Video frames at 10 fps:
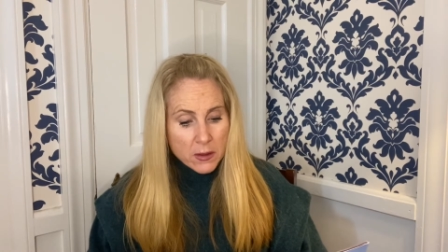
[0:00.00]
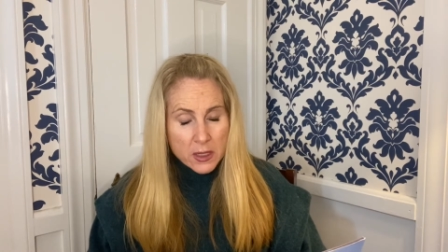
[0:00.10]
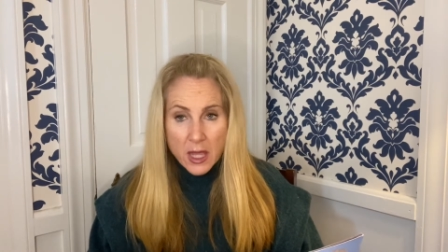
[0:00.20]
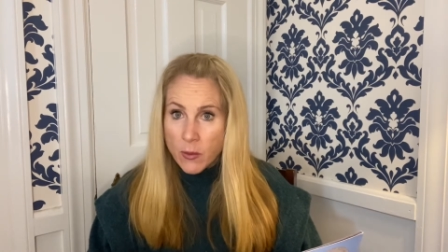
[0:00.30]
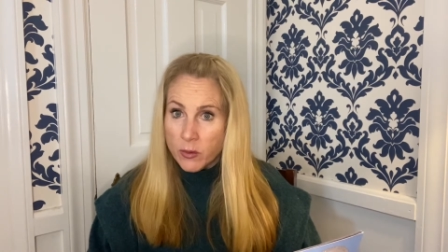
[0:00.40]

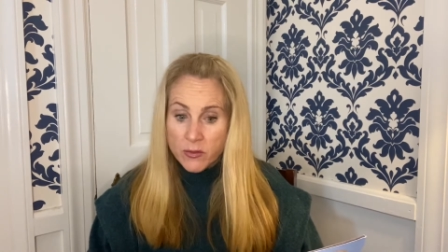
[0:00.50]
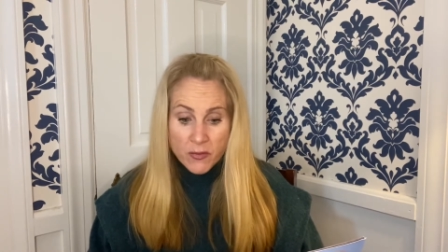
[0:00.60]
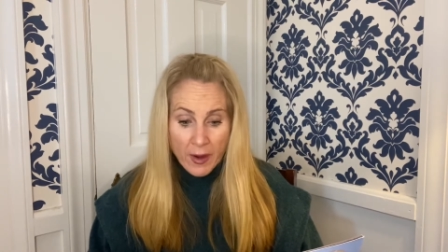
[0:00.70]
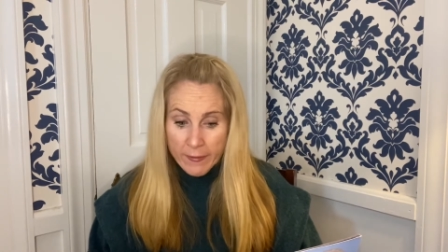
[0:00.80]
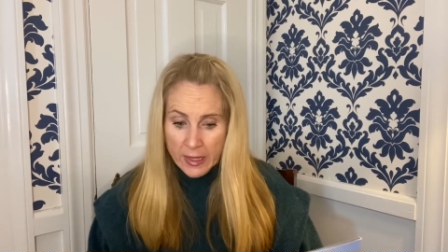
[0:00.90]
He was
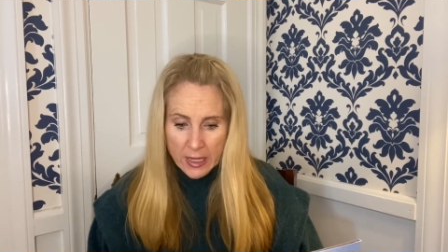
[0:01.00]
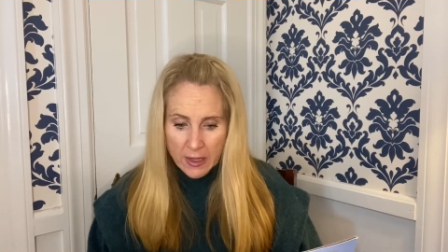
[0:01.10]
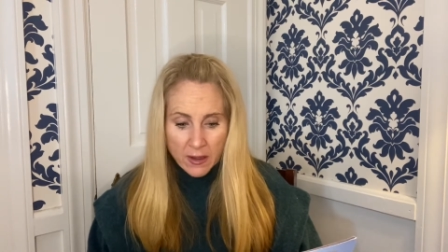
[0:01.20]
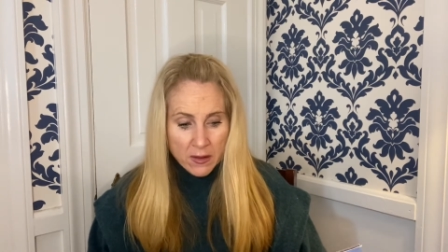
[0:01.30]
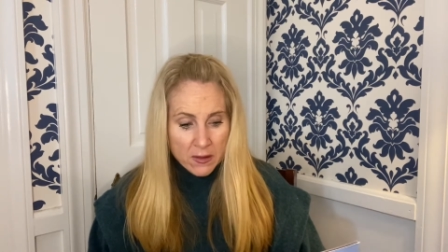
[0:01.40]
very
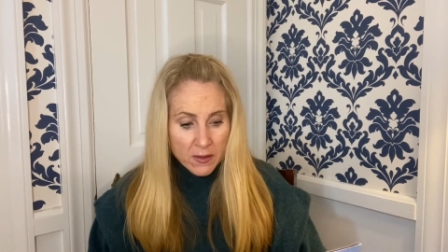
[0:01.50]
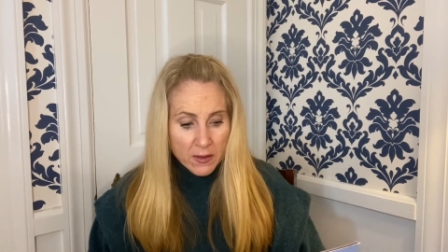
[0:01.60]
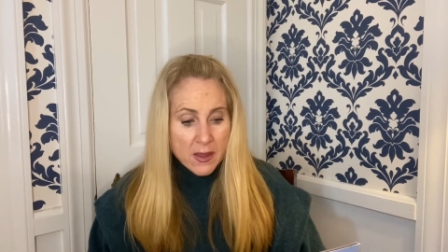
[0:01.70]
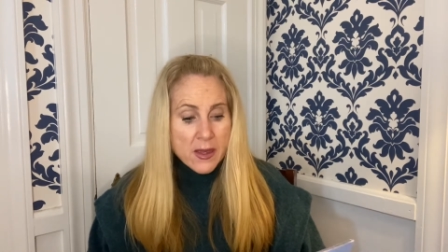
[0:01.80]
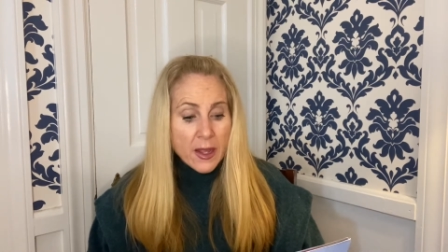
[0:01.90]
ill.
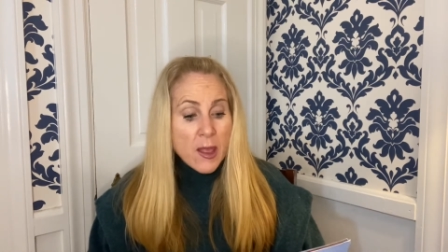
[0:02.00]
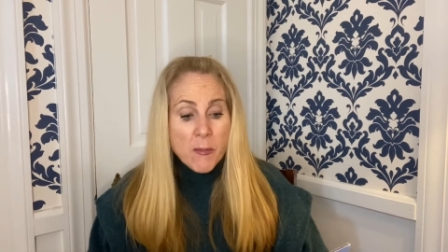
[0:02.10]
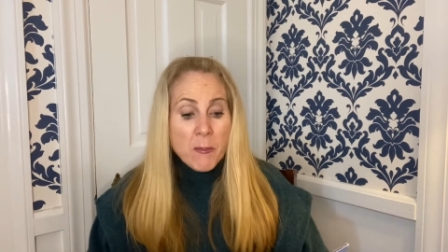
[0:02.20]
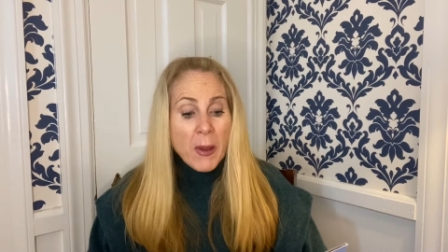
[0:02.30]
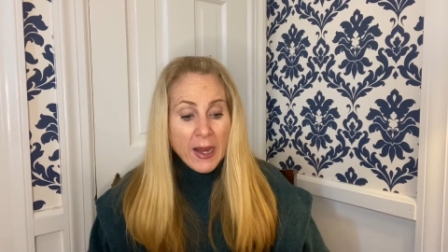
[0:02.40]
He
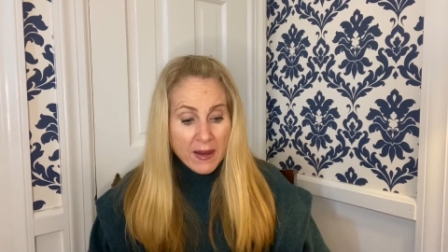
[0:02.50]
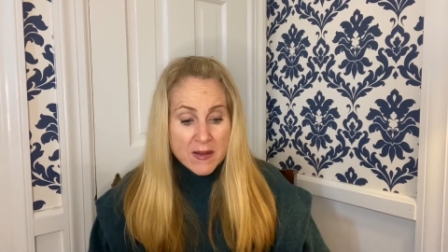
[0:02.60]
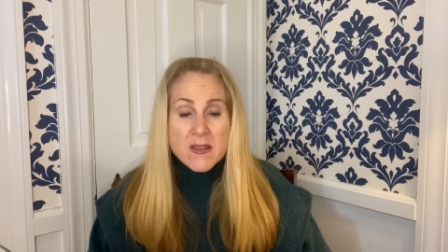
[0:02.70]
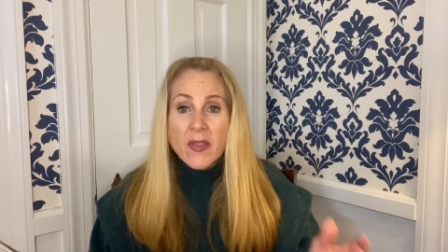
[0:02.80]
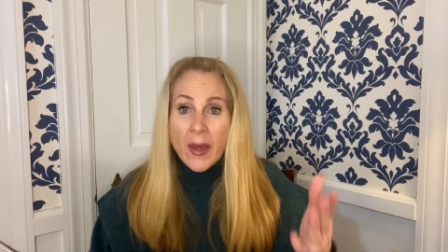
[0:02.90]

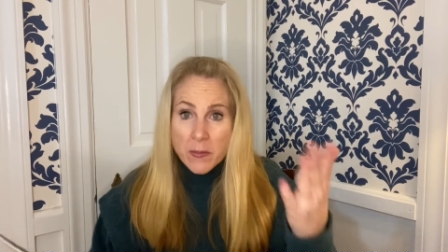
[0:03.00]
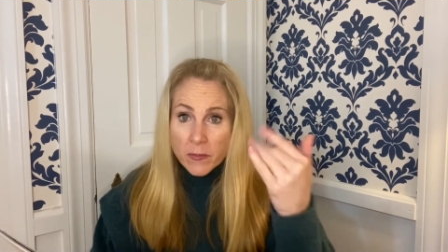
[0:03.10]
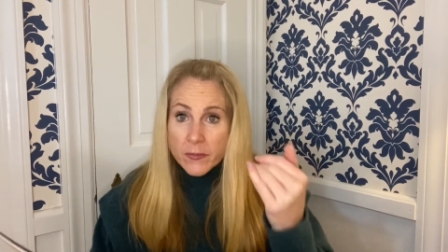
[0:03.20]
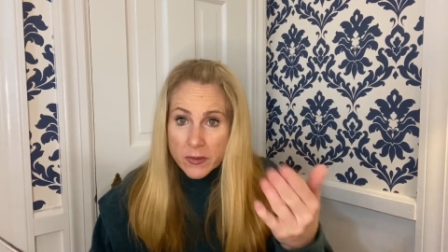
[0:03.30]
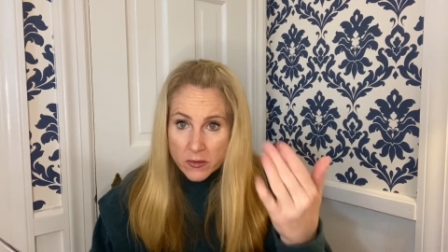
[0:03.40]
beckoned
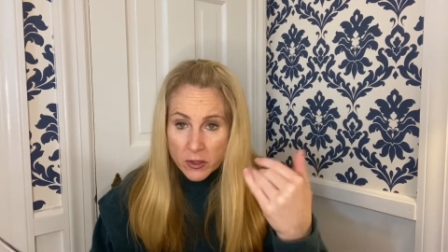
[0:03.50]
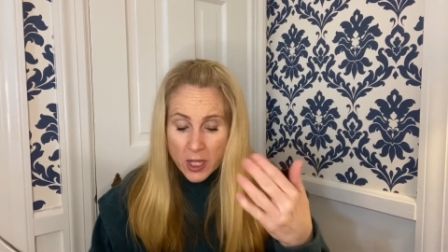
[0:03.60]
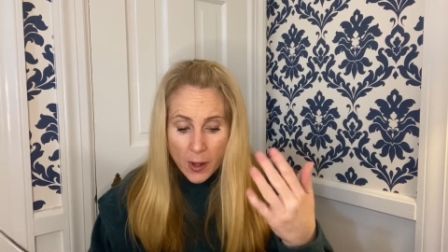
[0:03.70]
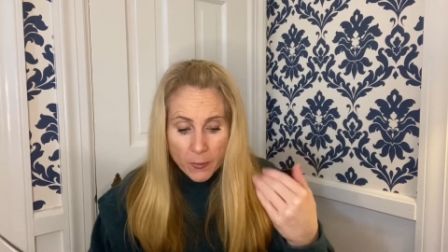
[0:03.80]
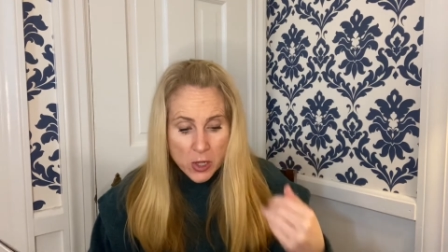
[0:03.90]
them to
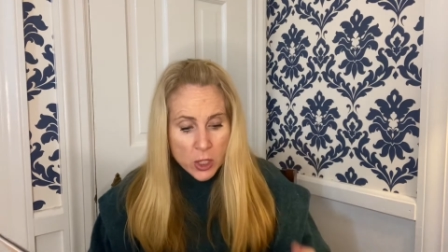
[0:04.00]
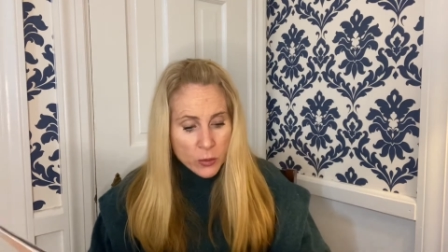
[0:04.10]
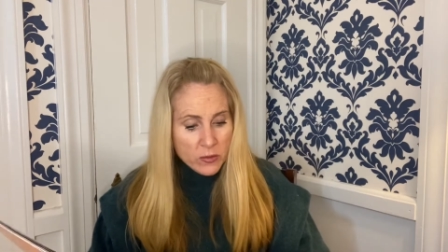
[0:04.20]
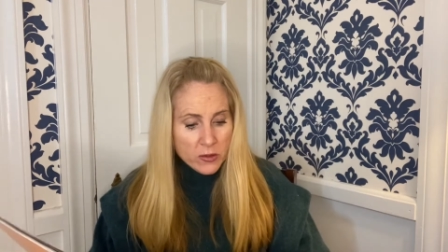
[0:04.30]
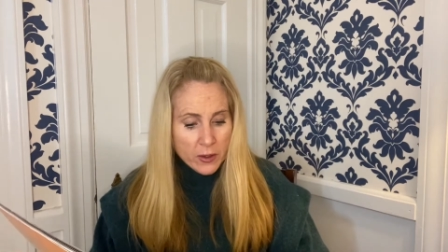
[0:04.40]
come
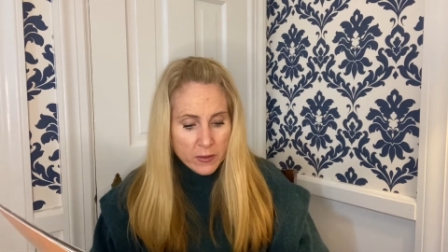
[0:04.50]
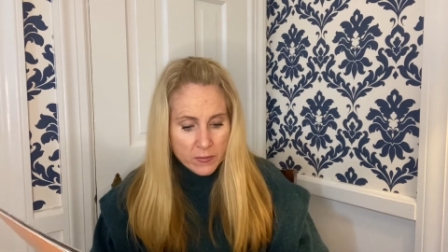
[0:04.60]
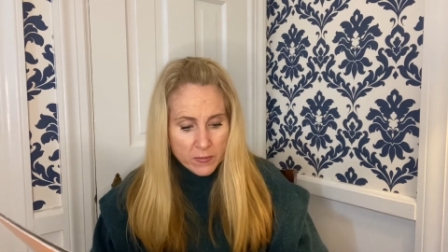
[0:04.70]
closer.